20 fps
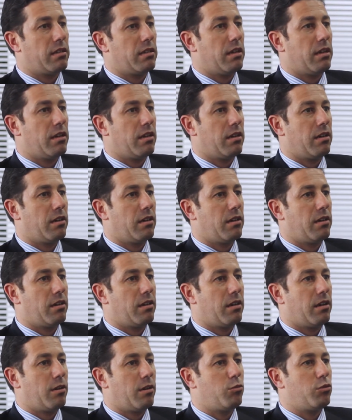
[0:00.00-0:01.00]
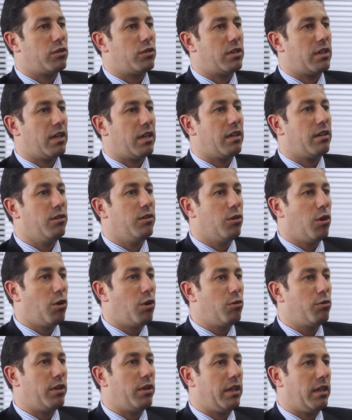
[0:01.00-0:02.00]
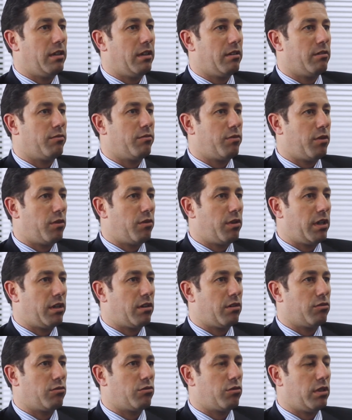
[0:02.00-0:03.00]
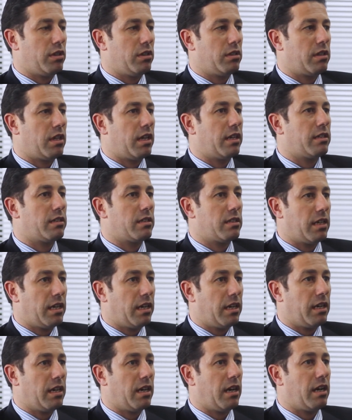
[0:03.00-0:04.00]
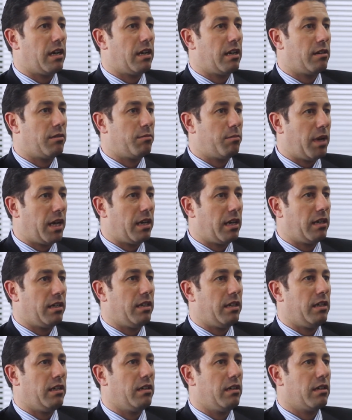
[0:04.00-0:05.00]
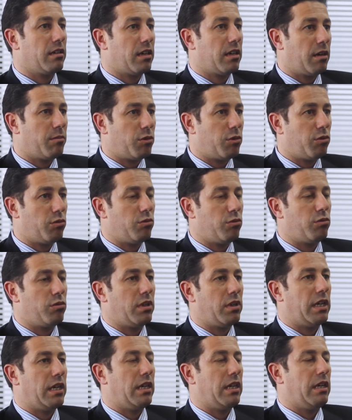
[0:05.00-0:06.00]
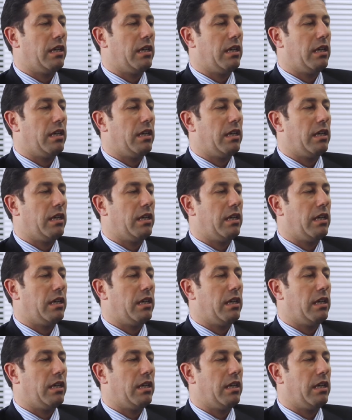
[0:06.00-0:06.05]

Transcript: I would say, known in foreign countries like Senegal, Mali, Cameroon,